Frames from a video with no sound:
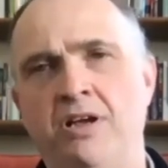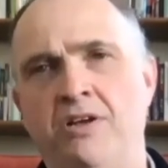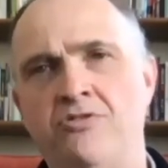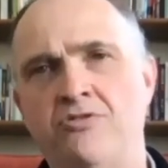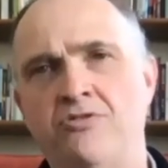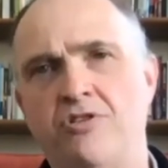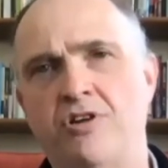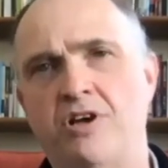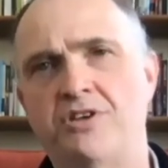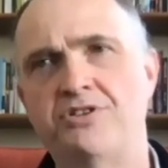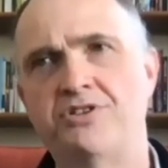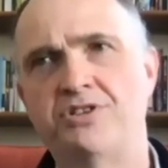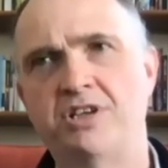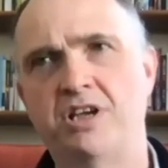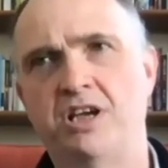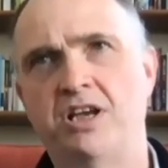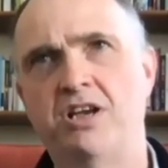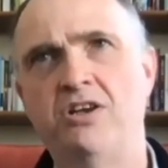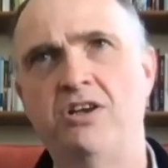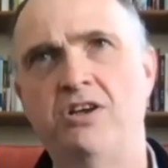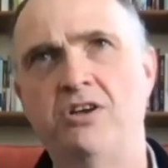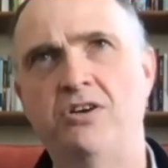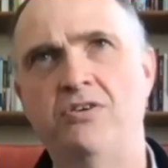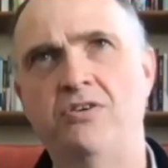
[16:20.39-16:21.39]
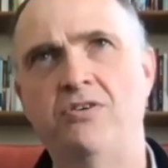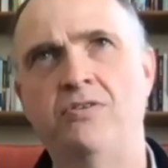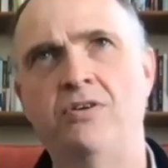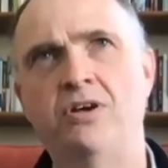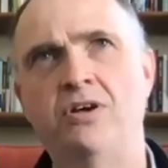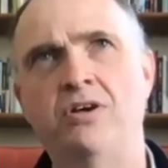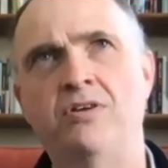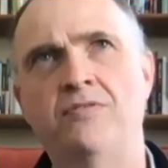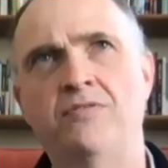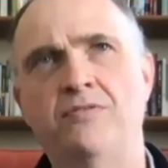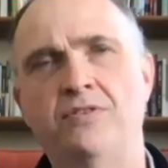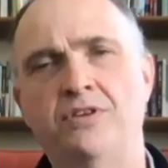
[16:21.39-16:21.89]
trust in you
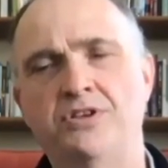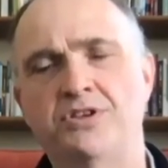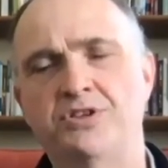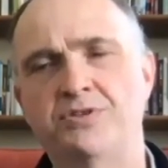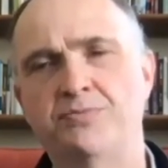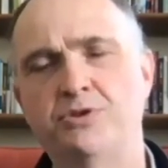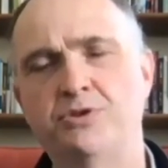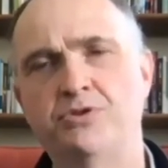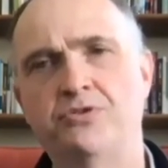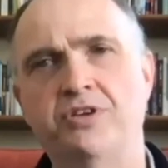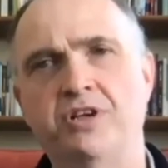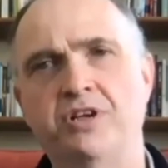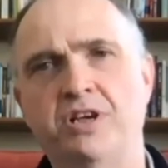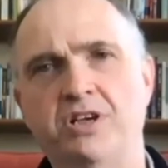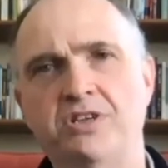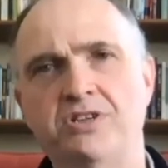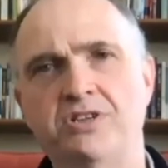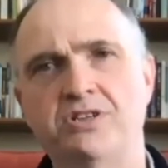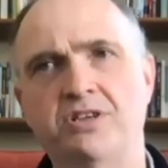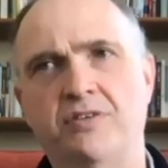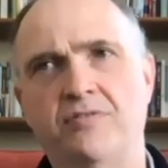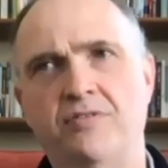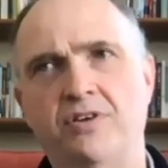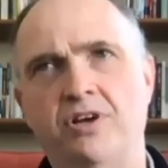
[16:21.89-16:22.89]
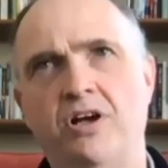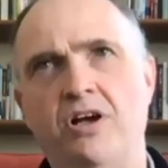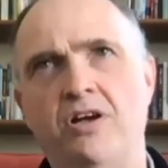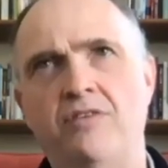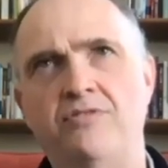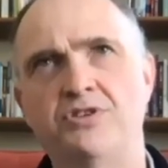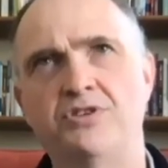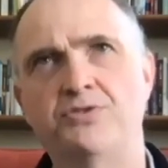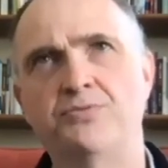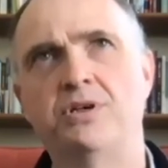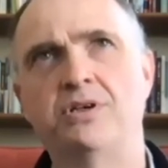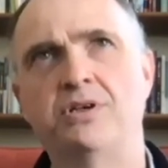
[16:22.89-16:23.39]
for the small things of life
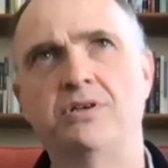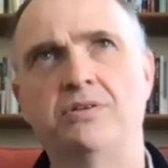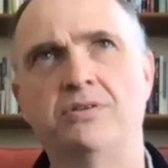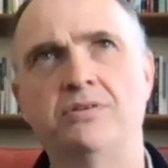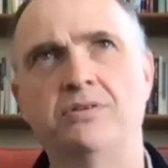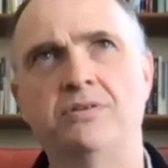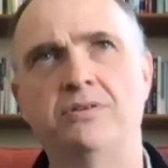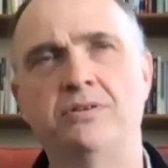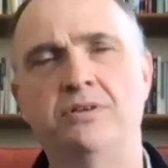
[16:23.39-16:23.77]
as well,